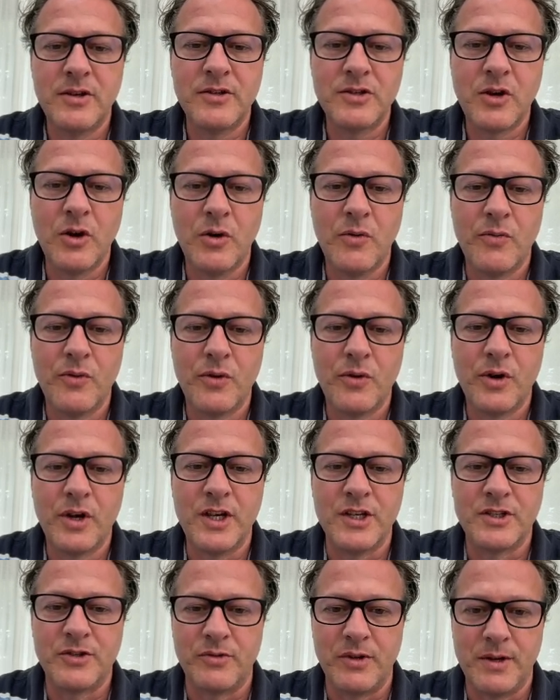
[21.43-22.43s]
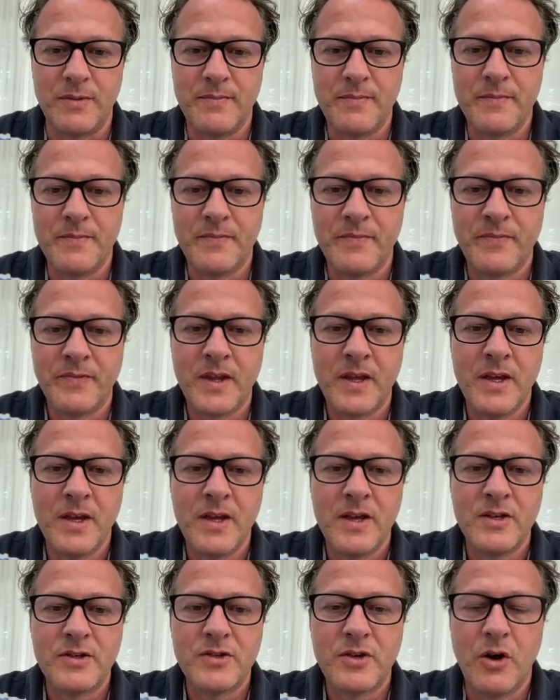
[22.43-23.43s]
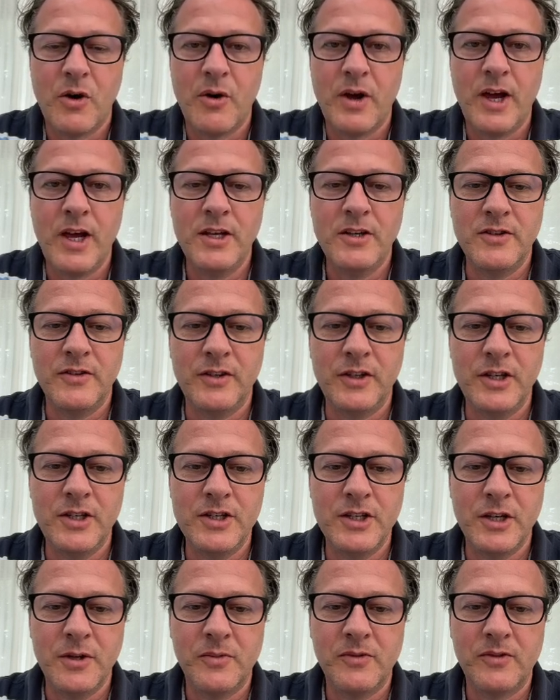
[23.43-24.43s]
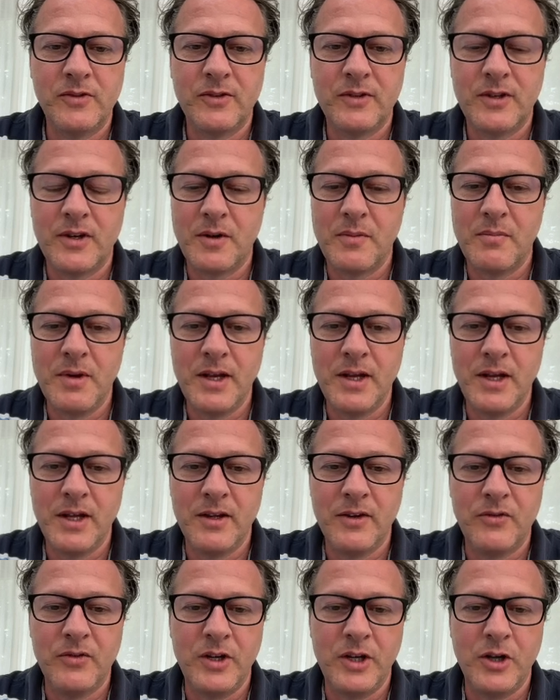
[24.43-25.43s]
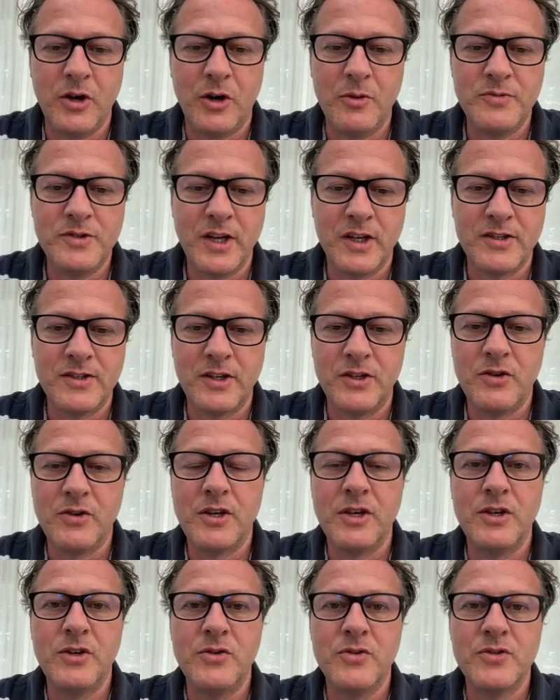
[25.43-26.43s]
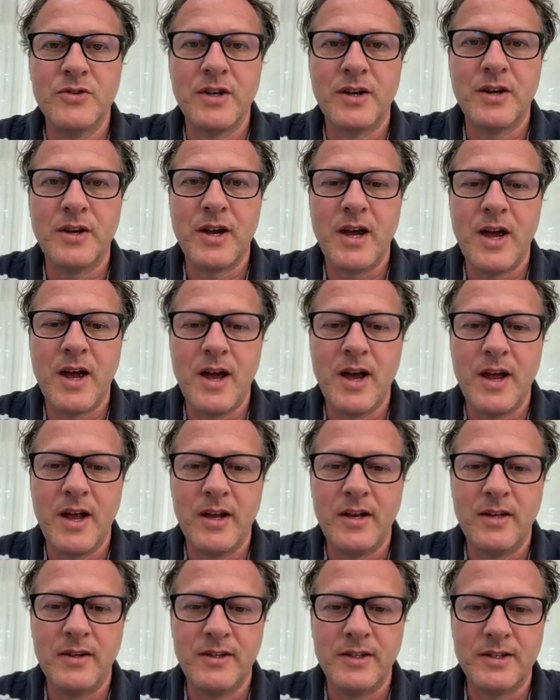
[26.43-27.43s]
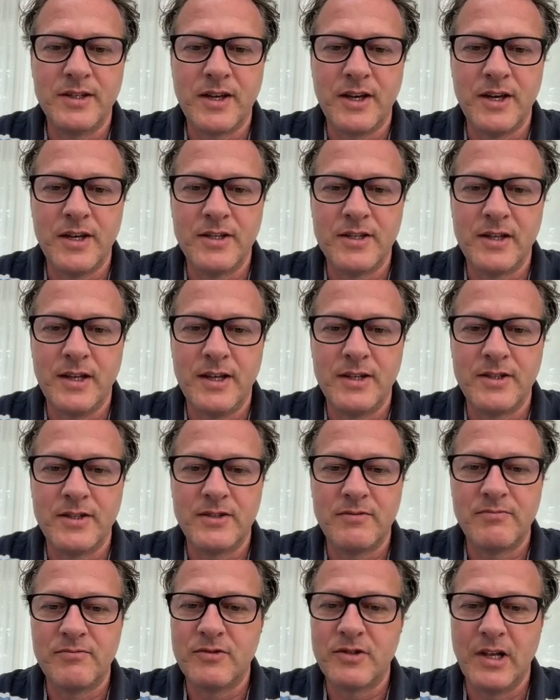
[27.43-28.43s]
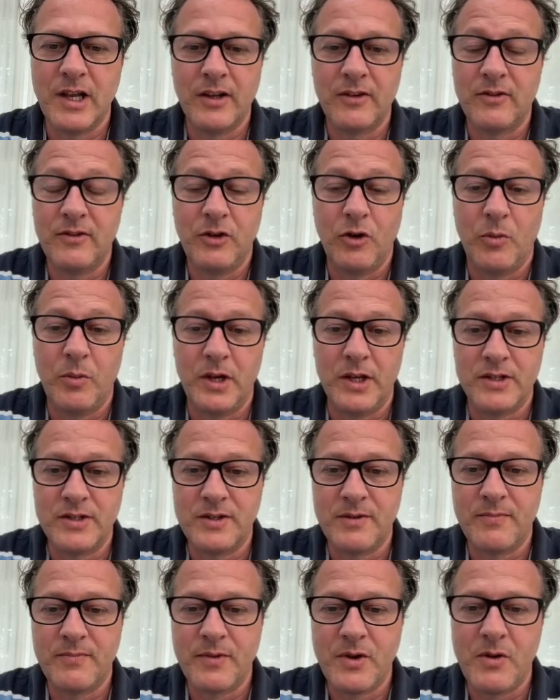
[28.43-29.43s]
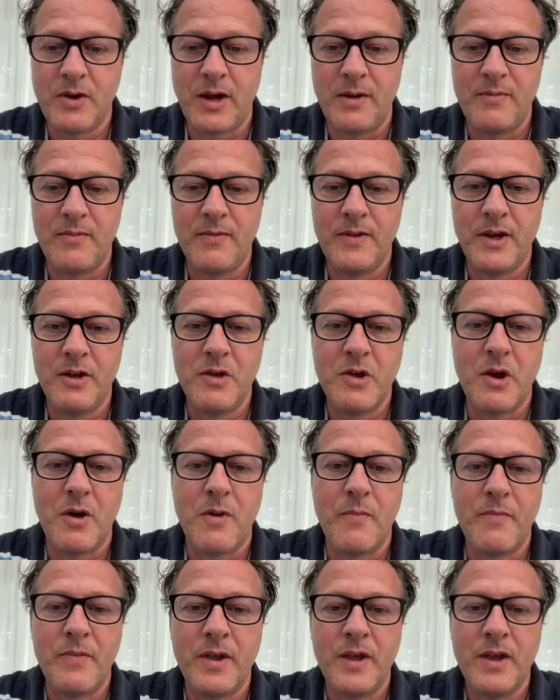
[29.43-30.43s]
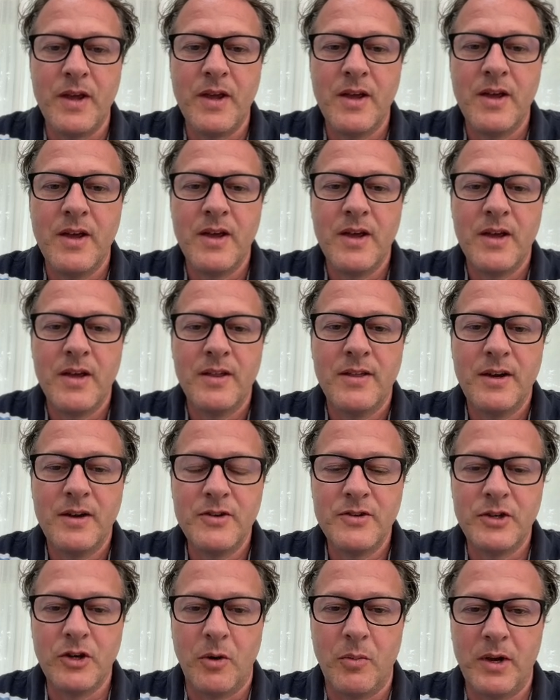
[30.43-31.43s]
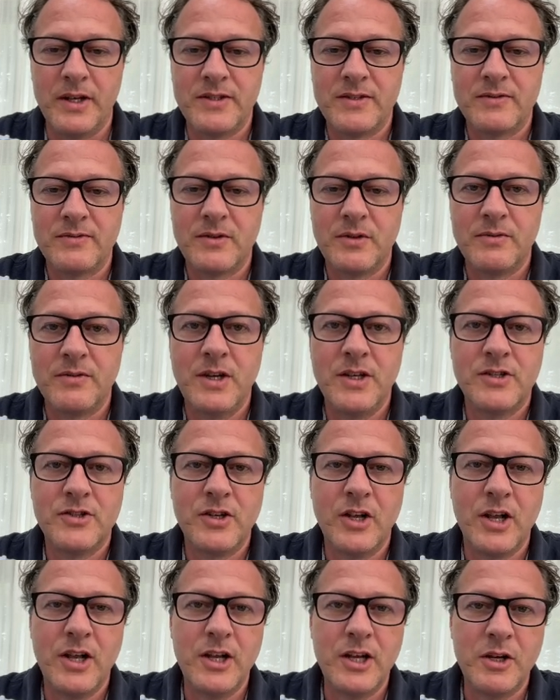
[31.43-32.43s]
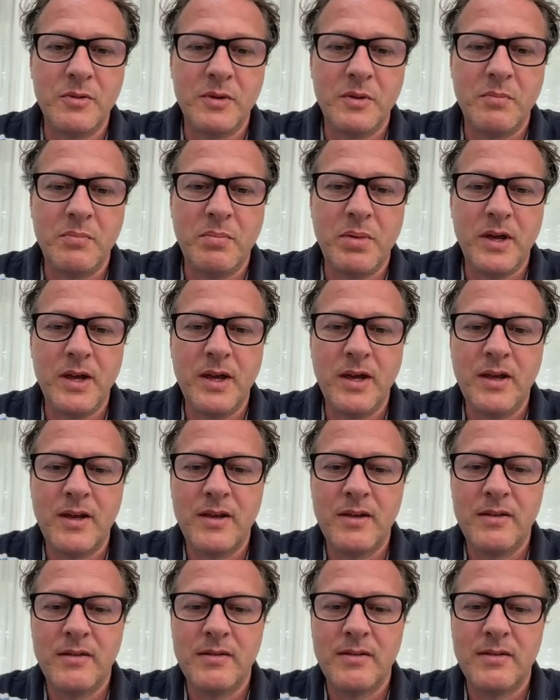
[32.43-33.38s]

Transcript: go for history. So ancient Egypt, there are many 3D objects that you can use there, and in this case, let's select the obelisk. Okay, there you go. There is the obelisk. It's a little bit big.